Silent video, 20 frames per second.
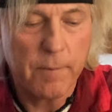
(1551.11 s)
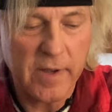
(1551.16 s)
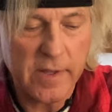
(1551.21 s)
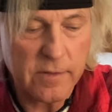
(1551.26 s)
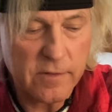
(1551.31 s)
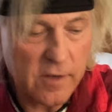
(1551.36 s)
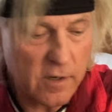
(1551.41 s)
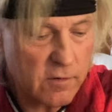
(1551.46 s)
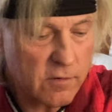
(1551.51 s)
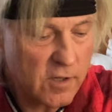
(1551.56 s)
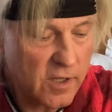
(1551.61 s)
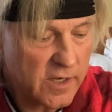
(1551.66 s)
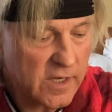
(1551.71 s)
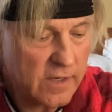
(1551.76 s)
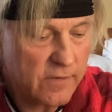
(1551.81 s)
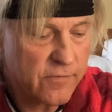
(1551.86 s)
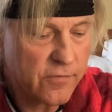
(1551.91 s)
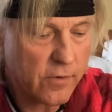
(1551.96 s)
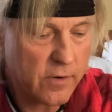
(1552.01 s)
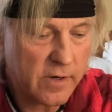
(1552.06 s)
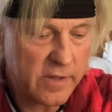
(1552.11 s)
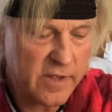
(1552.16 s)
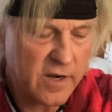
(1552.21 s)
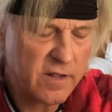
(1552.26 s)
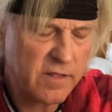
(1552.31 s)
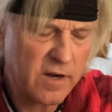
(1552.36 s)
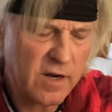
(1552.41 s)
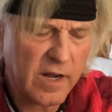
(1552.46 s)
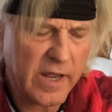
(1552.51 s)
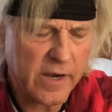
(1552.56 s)
But they're looking for,
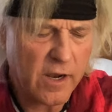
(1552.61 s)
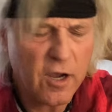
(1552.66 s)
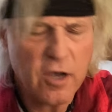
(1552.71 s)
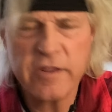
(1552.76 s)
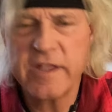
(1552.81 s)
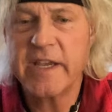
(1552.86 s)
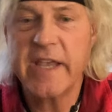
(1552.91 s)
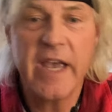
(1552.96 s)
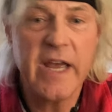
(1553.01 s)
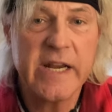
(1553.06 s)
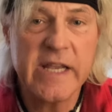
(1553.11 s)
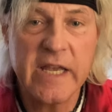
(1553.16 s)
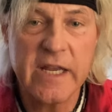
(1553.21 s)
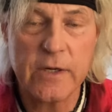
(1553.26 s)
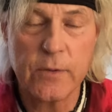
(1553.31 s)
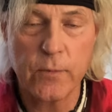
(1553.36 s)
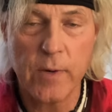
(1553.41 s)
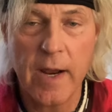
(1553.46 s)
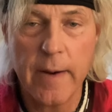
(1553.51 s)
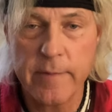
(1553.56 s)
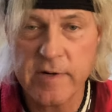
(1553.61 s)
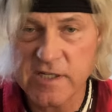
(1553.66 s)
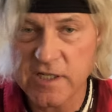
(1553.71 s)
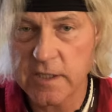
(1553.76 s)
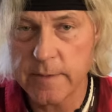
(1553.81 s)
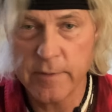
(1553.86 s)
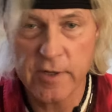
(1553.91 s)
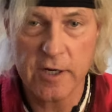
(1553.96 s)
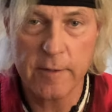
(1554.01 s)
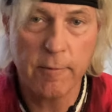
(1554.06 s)
they're, they're like, oh, the Gadianton robbers
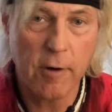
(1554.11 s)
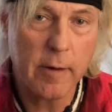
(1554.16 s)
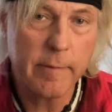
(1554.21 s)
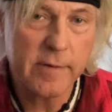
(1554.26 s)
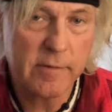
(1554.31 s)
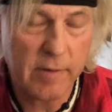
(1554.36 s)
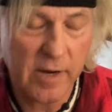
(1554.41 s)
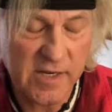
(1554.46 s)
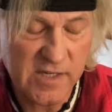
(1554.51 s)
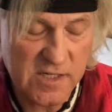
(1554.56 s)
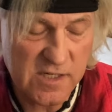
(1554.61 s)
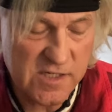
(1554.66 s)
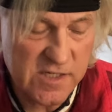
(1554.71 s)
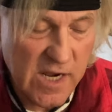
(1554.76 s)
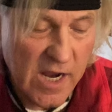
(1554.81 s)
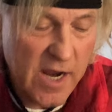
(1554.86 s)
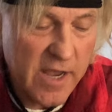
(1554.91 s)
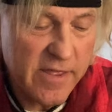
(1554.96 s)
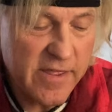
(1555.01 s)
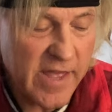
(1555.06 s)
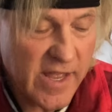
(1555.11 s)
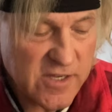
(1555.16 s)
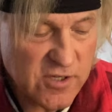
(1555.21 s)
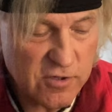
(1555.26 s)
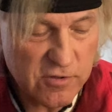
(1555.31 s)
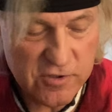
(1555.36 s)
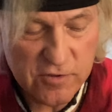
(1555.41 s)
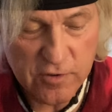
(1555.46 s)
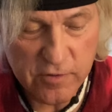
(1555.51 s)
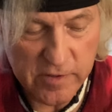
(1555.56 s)
at the Book of Mormon ransoms, that's
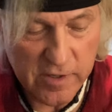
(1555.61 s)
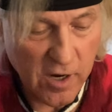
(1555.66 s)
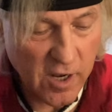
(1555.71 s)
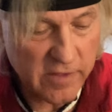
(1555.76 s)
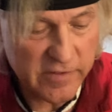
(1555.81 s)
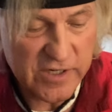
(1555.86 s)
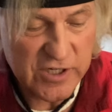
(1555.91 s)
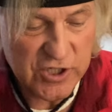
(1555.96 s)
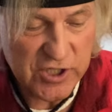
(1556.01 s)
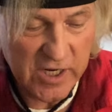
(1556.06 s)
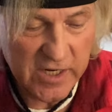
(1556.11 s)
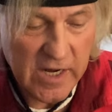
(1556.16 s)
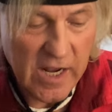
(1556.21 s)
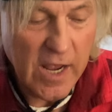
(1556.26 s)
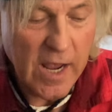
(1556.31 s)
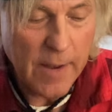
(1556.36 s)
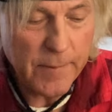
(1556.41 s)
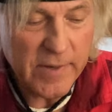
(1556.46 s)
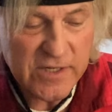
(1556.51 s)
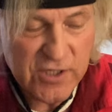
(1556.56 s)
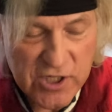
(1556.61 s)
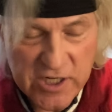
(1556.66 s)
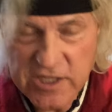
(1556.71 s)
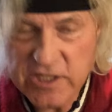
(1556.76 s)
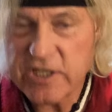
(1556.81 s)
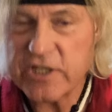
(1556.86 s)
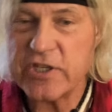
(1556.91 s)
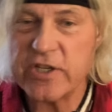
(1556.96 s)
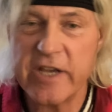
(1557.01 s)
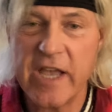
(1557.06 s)
who's doing all this shit. But
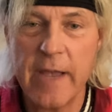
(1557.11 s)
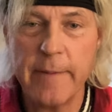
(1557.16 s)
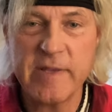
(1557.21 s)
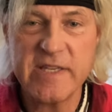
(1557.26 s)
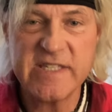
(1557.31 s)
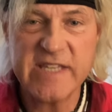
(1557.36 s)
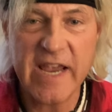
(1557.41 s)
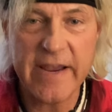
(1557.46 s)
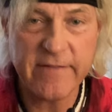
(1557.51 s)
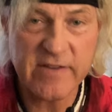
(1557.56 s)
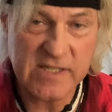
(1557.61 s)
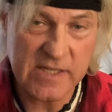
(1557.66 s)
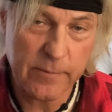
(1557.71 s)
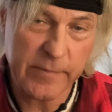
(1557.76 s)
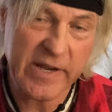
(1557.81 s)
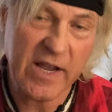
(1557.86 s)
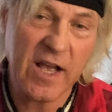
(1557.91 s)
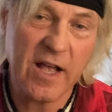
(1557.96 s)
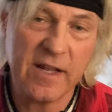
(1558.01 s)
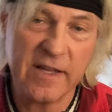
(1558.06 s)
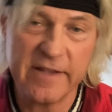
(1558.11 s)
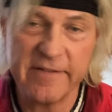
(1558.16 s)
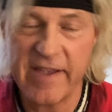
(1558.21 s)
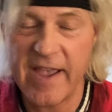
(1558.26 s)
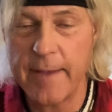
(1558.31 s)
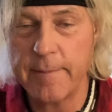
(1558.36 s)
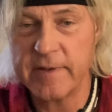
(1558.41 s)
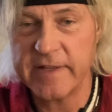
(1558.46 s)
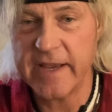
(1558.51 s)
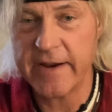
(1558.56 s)
Jesus will come and save us, and we all live
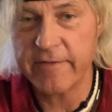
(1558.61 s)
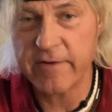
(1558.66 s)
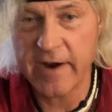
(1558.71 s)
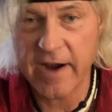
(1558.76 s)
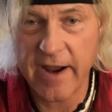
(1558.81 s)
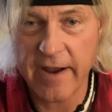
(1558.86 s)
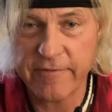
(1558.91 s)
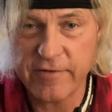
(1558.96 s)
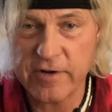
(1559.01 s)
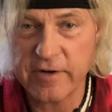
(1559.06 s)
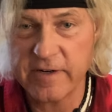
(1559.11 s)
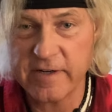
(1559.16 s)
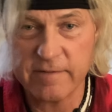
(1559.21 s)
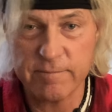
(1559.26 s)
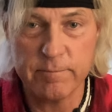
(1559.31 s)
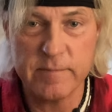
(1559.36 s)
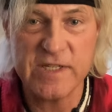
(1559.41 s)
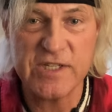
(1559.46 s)
happily ever after in